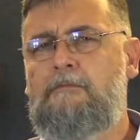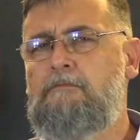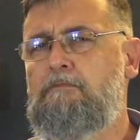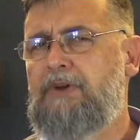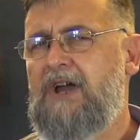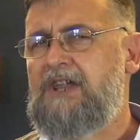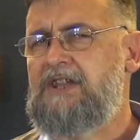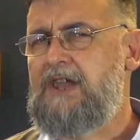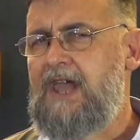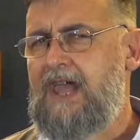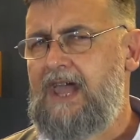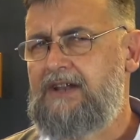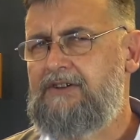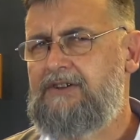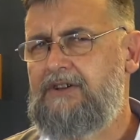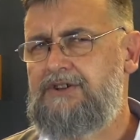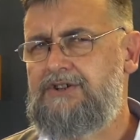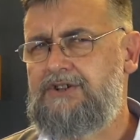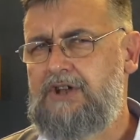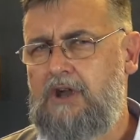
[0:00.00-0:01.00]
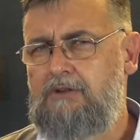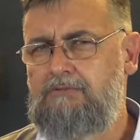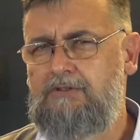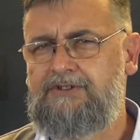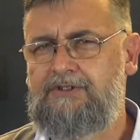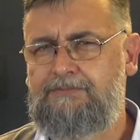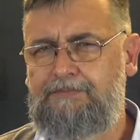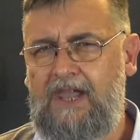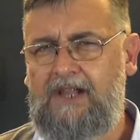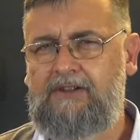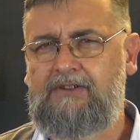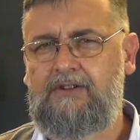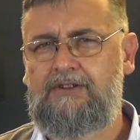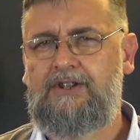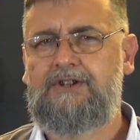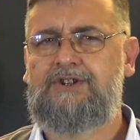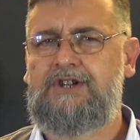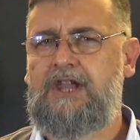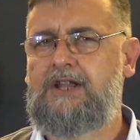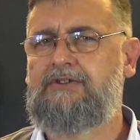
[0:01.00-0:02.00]
But you had to show respect to the
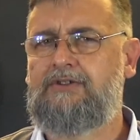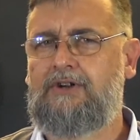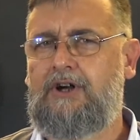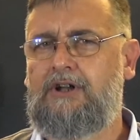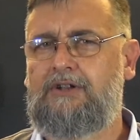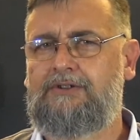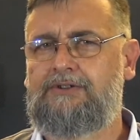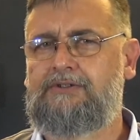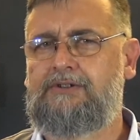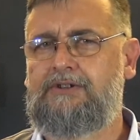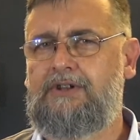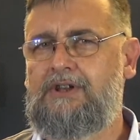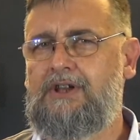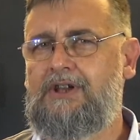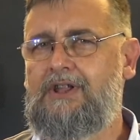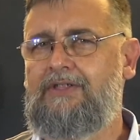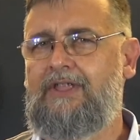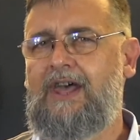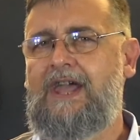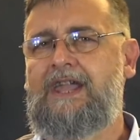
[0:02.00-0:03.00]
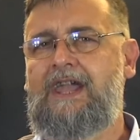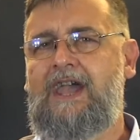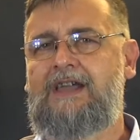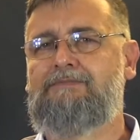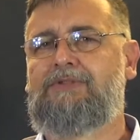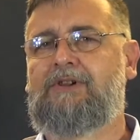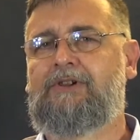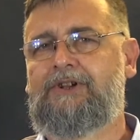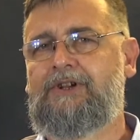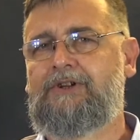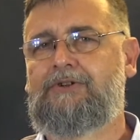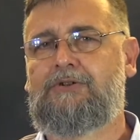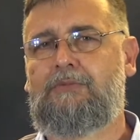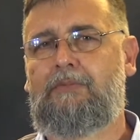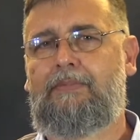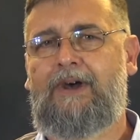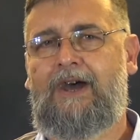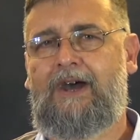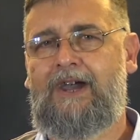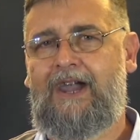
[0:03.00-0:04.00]
Gentiles. They had political
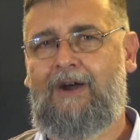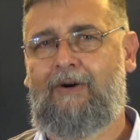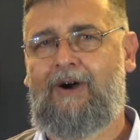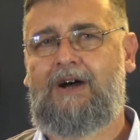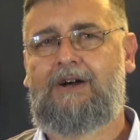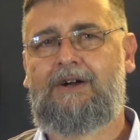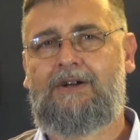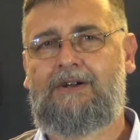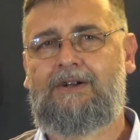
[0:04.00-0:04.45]
power.